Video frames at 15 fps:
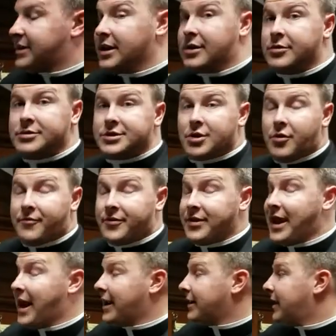that goes over
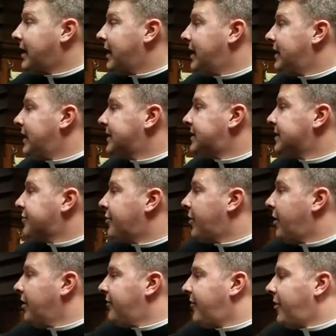that. And this is what
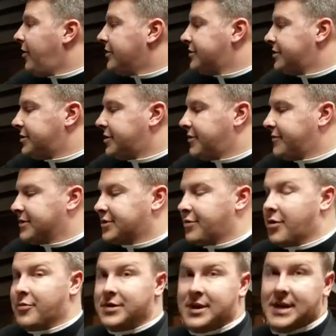all of our altar servers
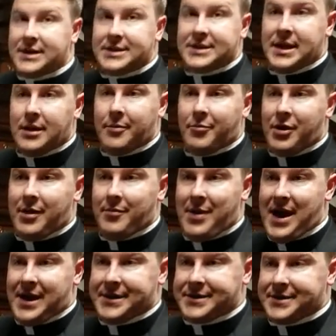wear when they celebrate
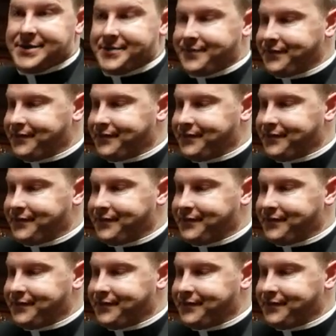Mass.